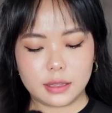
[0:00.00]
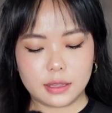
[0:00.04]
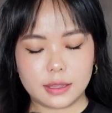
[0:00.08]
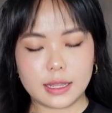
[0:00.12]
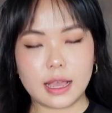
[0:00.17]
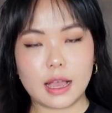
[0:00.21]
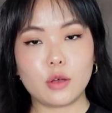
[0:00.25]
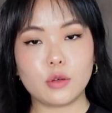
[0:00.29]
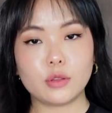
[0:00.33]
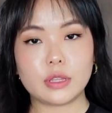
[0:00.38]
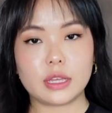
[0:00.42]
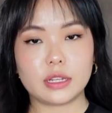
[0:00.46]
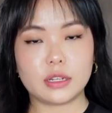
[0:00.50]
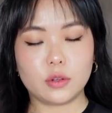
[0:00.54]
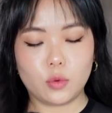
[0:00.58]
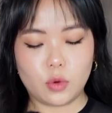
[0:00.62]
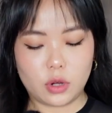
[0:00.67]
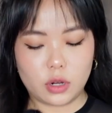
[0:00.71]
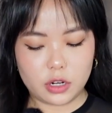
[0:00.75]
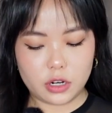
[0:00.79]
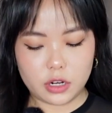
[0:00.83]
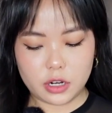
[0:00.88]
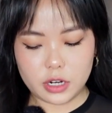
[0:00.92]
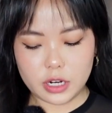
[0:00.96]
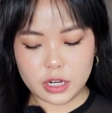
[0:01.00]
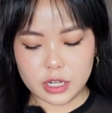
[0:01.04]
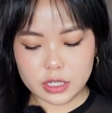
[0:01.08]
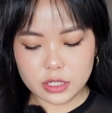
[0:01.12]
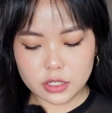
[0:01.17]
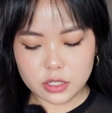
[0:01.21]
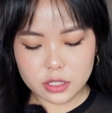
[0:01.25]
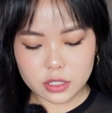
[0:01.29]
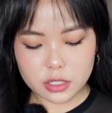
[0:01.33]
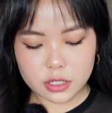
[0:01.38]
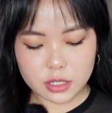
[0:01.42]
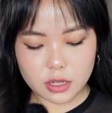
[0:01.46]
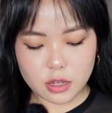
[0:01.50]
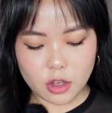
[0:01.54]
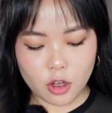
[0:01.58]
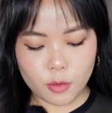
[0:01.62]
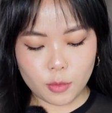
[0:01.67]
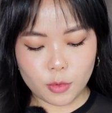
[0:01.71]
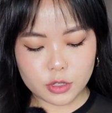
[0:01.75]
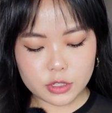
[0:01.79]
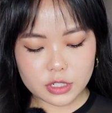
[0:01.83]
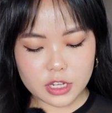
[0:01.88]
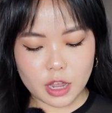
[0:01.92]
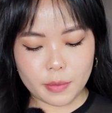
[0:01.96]
Now that the water is
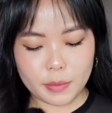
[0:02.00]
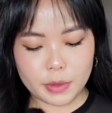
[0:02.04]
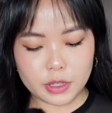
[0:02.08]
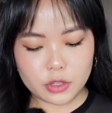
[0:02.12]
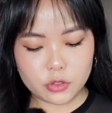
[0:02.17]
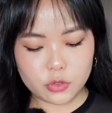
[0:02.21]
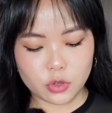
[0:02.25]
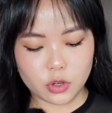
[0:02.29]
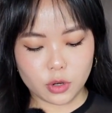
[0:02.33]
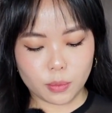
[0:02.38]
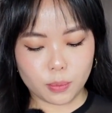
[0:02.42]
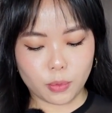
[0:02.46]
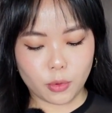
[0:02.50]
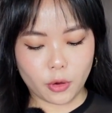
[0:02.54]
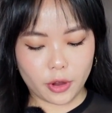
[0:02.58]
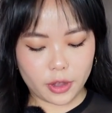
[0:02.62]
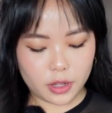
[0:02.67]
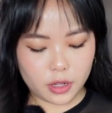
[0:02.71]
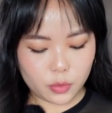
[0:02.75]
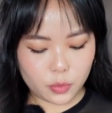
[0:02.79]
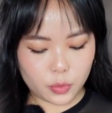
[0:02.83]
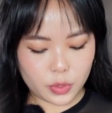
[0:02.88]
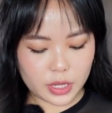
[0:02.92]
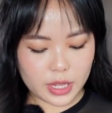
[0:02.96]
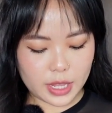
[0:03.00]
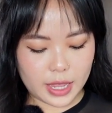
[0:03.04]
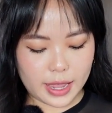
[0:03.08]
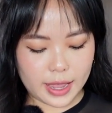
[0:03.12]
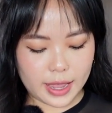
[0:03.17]
almost coming to a boil, we can